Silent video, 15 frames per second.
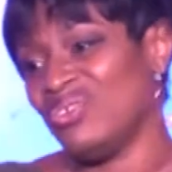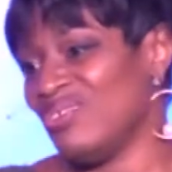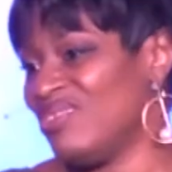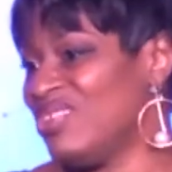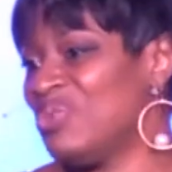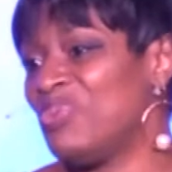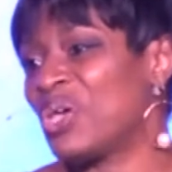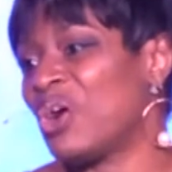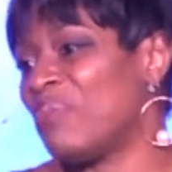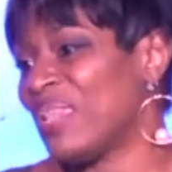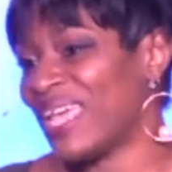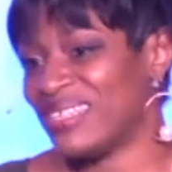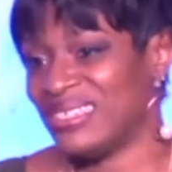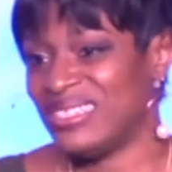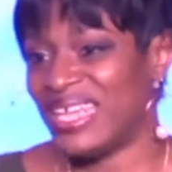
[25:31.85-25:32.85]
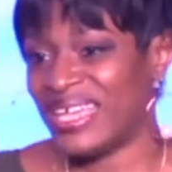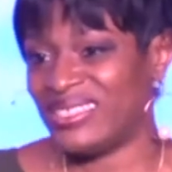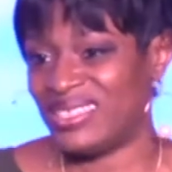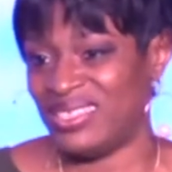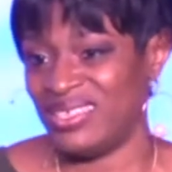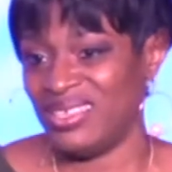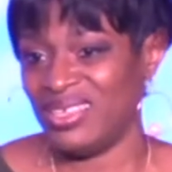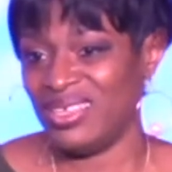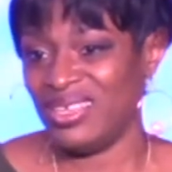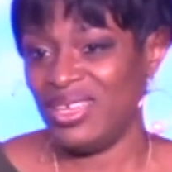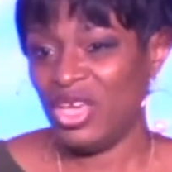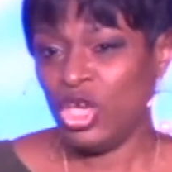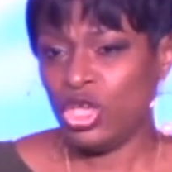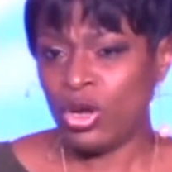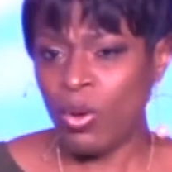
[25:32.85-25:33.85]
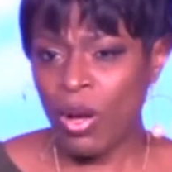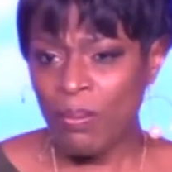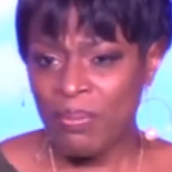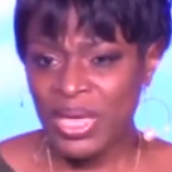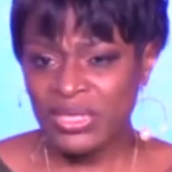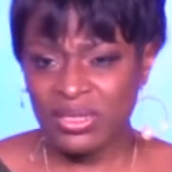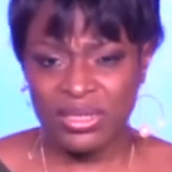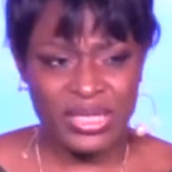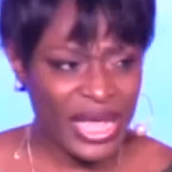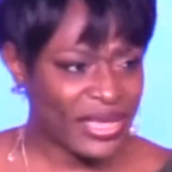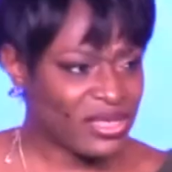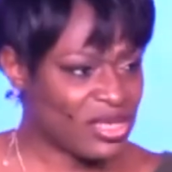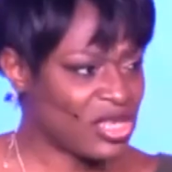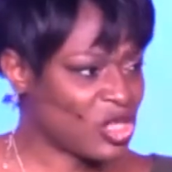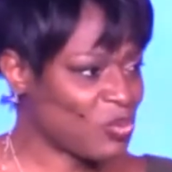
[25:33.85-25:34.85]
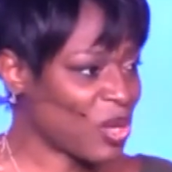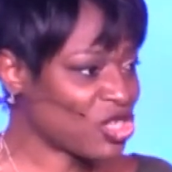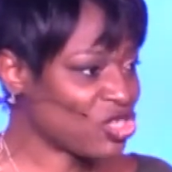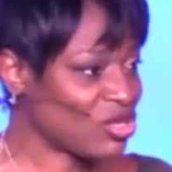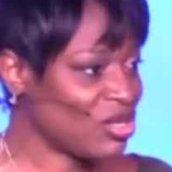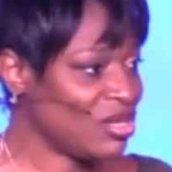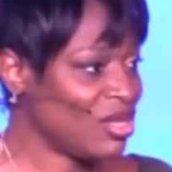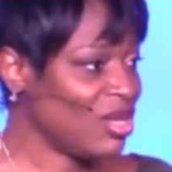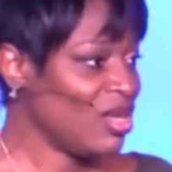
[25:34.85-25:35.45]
you become like the Dead Sea. You know what makes the Dead Sea special?